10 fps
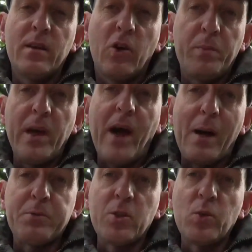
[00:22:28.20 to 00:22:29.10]
Could be an
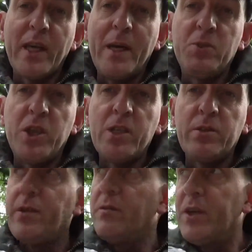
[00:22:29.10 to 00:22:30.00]
absolute game changer
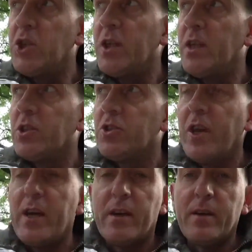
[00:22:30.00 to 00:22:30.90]
for the fishing
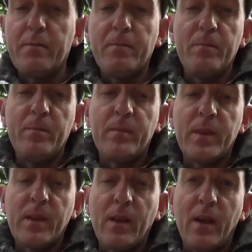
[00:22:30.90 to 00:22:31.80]
industry.
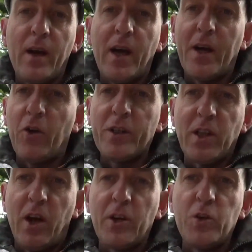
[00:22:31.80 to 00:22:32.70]
I know there's a
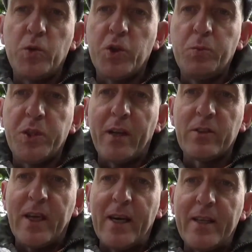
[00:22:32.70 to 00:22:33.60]
lot of YouTube
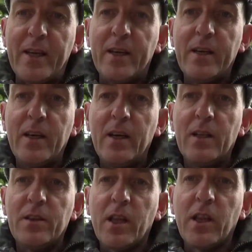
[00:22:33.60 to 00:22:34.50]
channels out there.
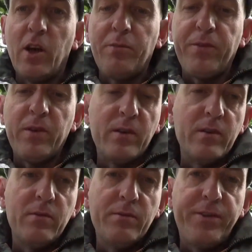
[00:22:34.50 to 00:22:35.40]
They love
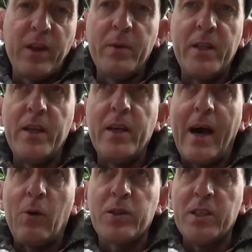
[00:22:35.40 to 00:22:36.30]
filming their
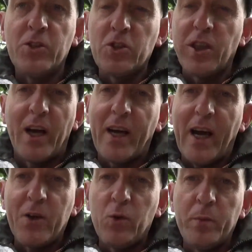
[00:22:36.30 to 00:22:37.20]
outings just like
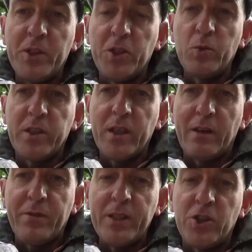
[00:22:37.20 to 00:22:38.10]
I do with my shooting
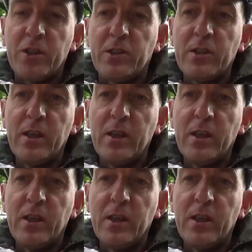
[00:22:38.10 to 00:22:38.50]
adventures.